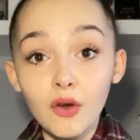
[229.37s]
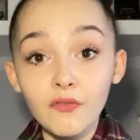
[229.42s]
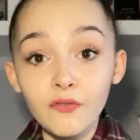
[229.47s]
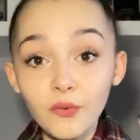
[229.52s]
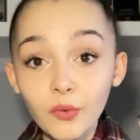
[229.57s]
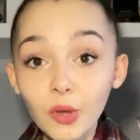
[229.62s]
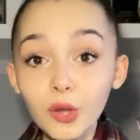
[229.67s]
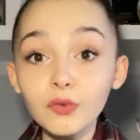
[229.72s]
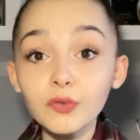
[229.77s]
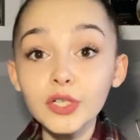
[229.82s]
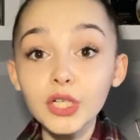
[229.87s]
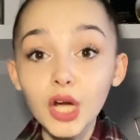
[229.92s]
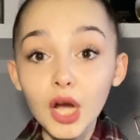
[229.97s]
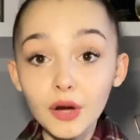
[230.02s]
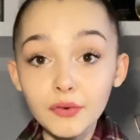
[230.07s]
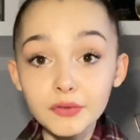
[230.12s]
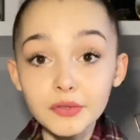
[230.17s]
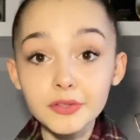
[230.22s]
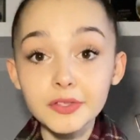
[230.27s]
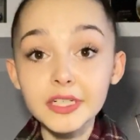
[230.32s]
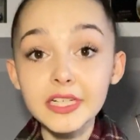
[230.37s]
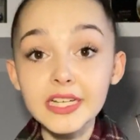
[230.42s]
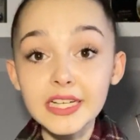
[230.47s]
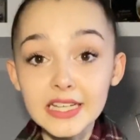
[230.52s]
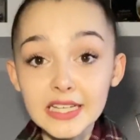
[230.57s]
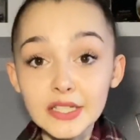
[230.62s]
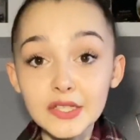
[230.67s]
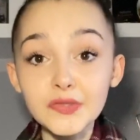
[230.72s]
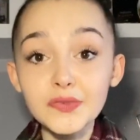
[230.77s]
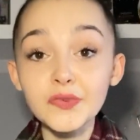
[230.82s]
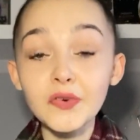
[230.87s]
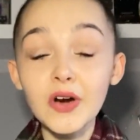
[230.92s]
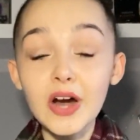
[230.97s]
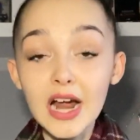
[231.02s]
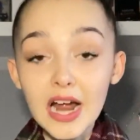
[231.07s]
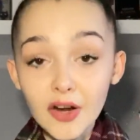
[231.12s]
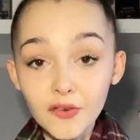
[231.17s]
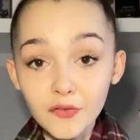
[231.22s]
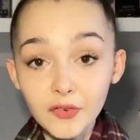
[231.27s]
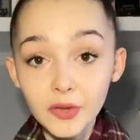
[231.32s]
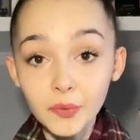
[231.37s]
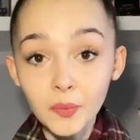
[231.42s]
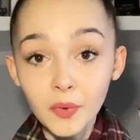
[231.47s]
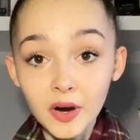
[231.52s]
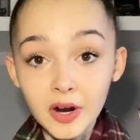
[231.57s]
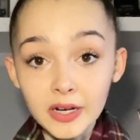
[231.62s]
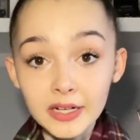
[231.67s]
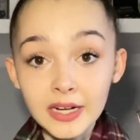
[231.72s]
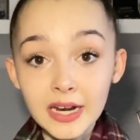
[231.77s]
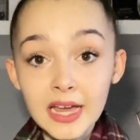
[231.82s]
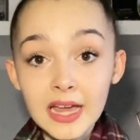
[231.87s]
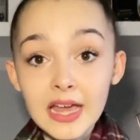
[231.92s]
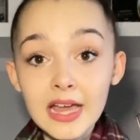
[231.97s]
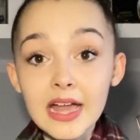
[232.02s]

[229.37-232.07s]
full recovery is for everyone.